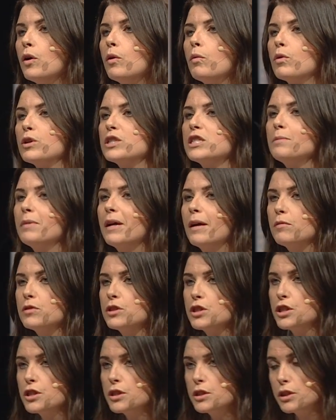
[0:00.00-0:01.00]
want to be able
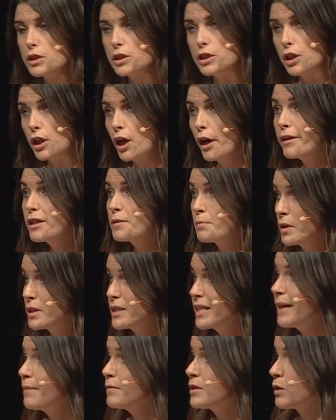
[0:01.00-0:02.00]
to coach my
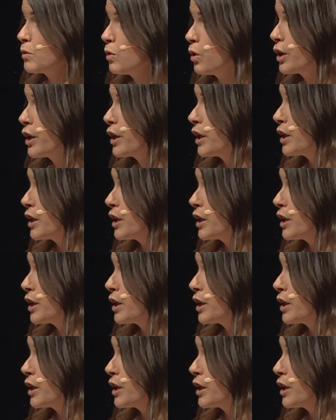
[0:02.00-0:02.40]
team to go on and